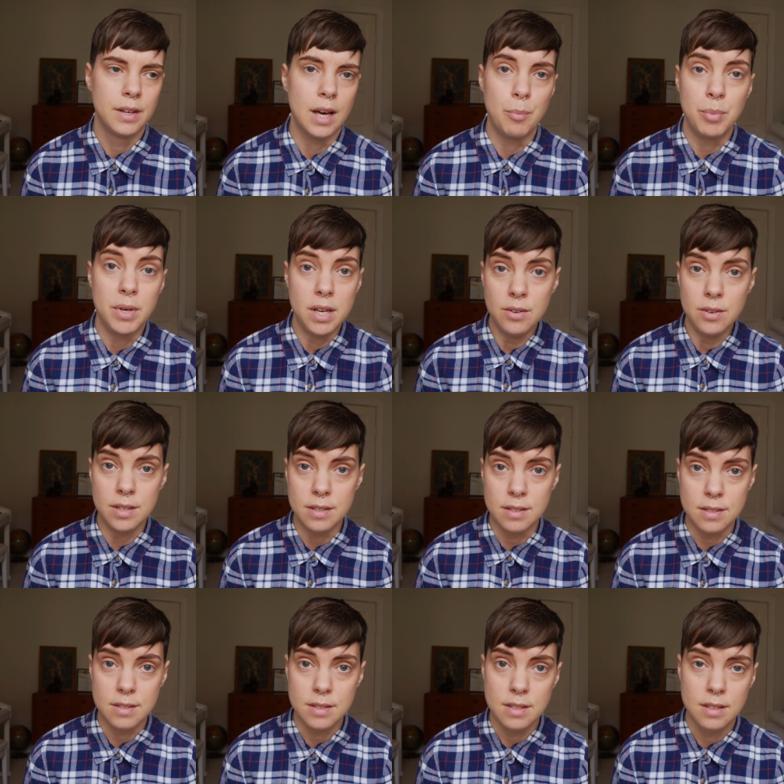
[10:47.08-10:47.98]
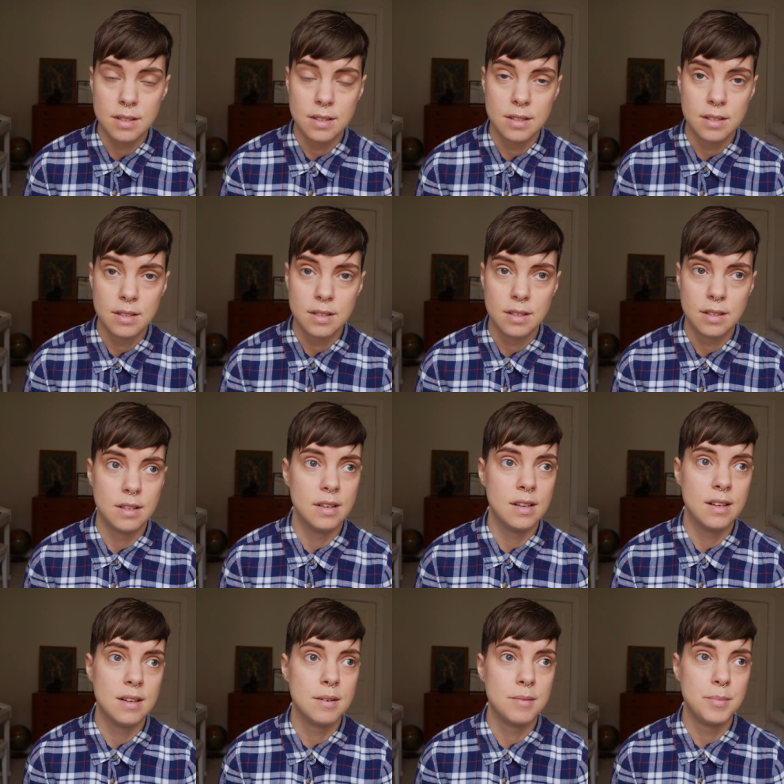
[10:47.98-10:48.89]
appearance
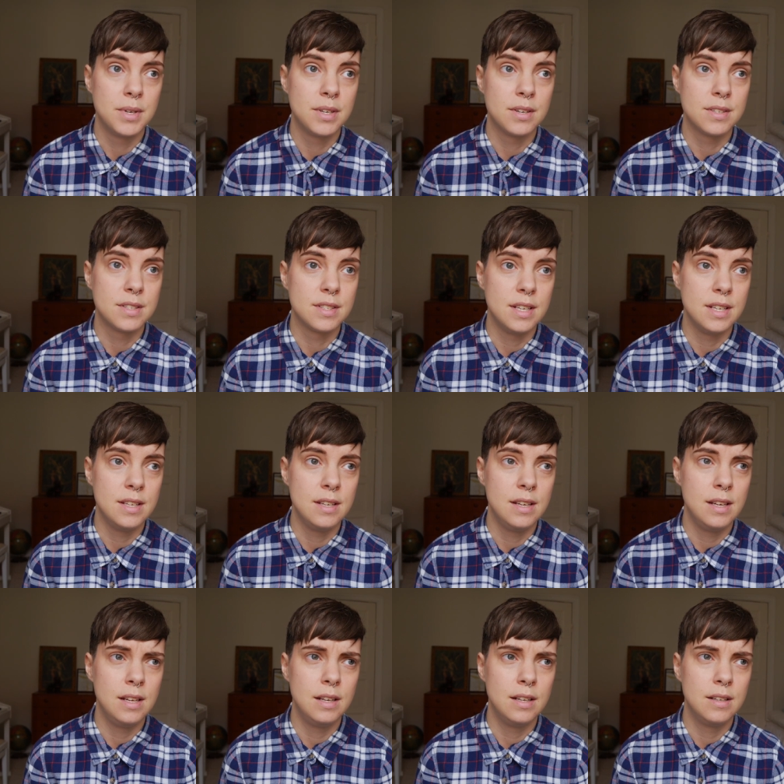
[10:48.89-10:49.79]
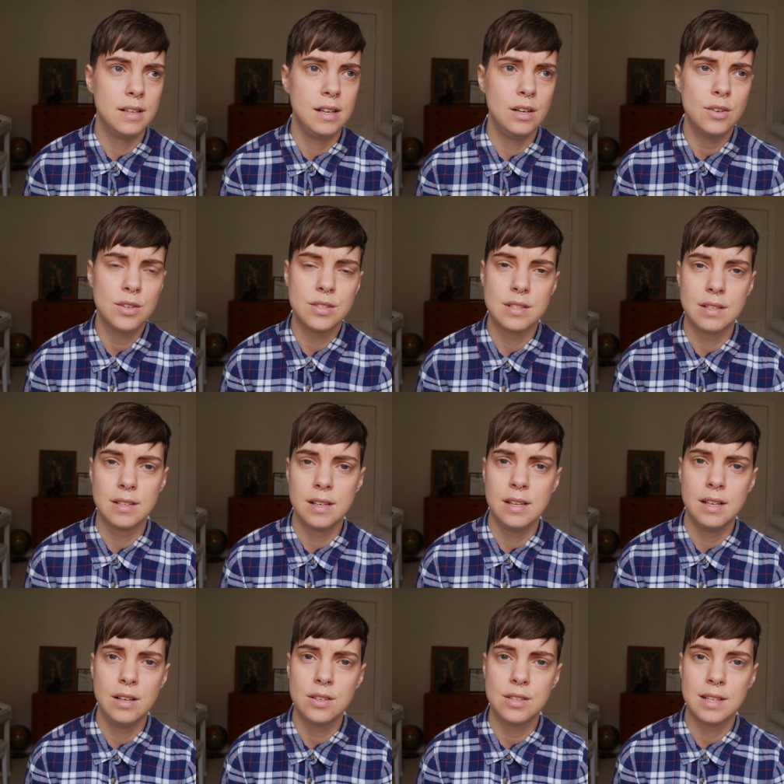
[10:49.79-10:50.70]
uh, because he, he, he, looks
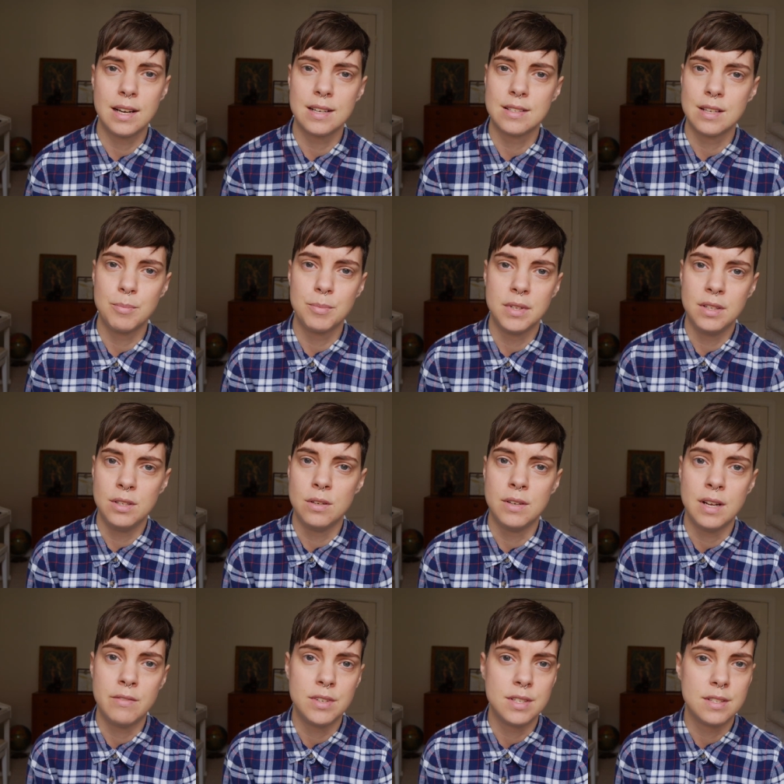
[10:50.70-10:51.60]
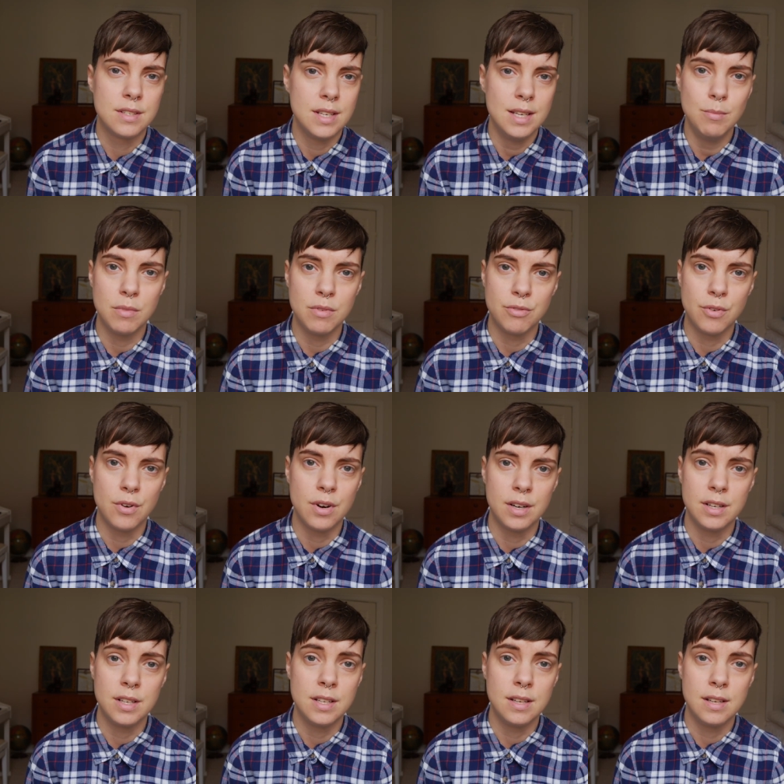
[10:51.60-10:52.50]
he looks like something you've never seen before
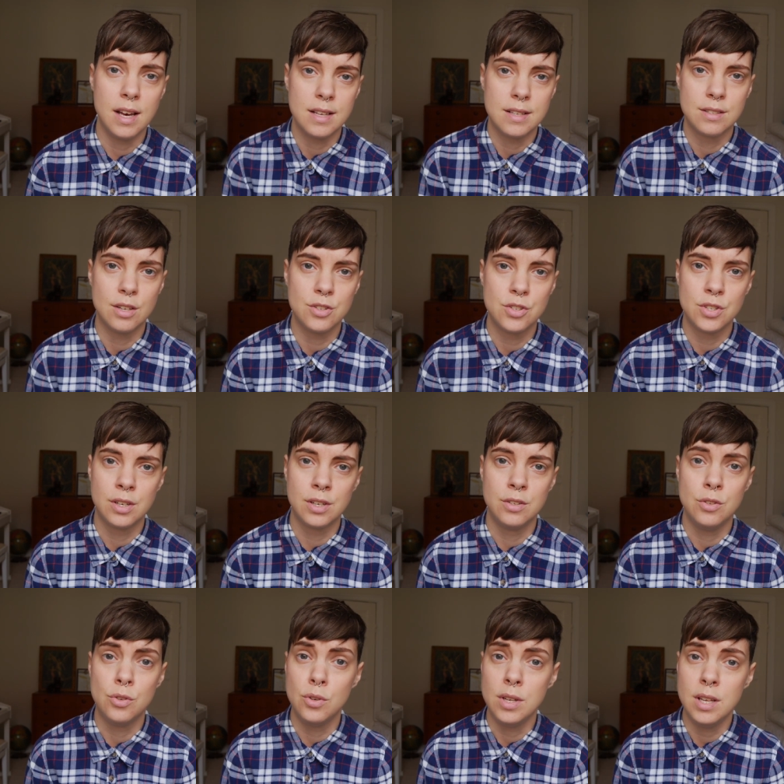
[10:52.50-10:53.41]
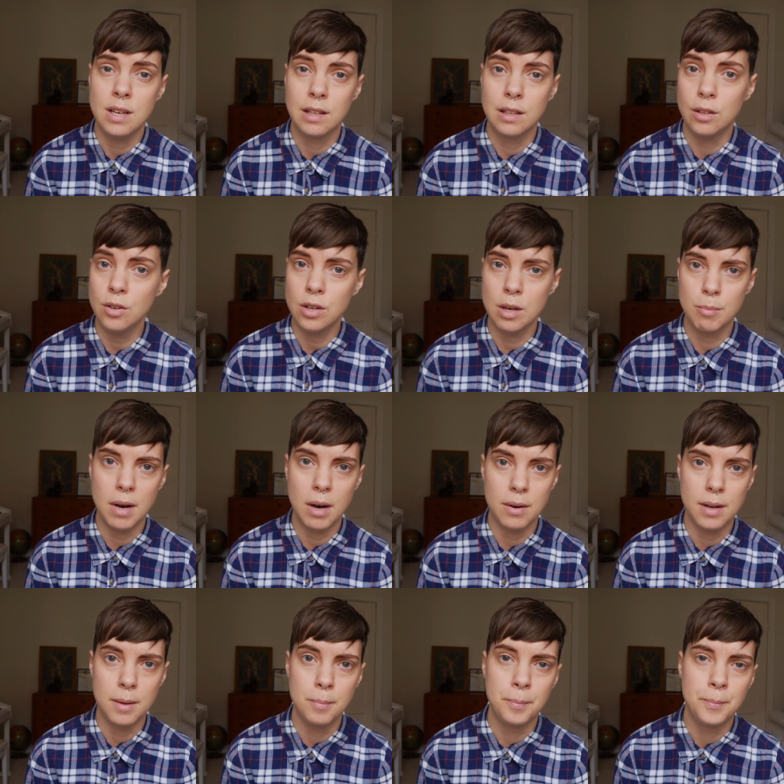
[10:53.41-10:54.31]
and he, he has such an unique look
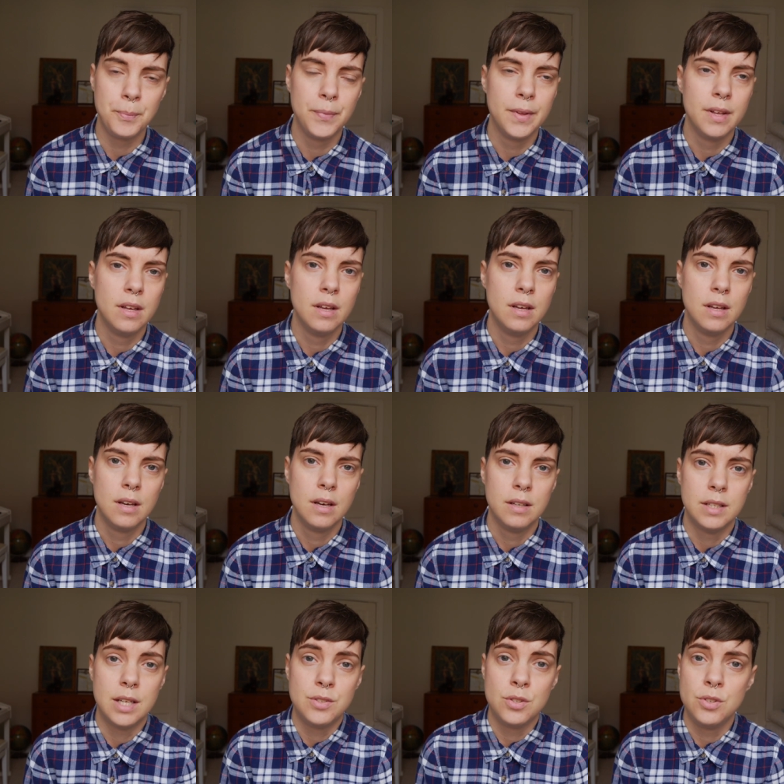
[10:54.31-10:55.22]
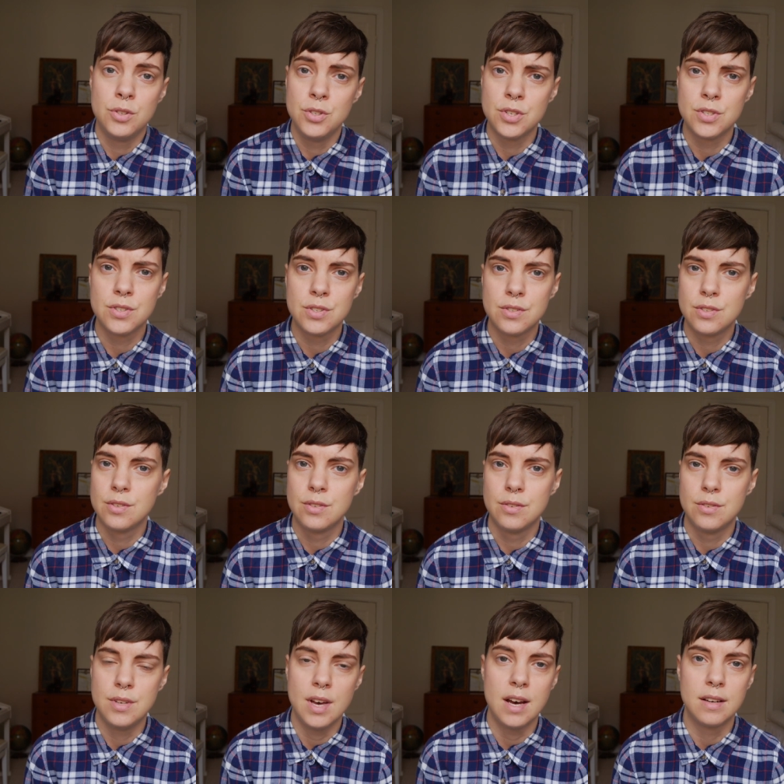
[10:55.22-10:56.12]
about him that you're just
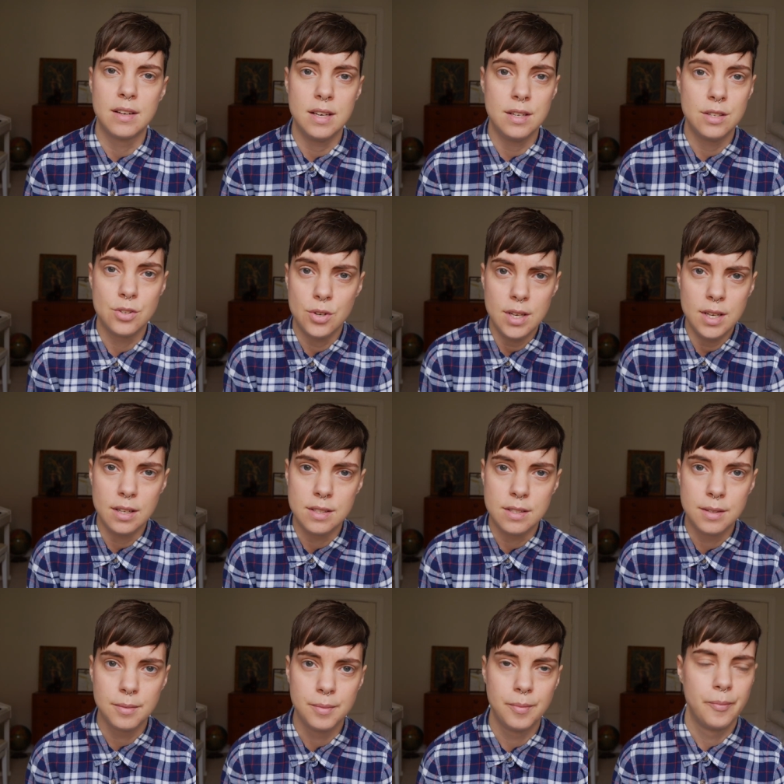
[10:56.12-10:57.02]
yeah intrigued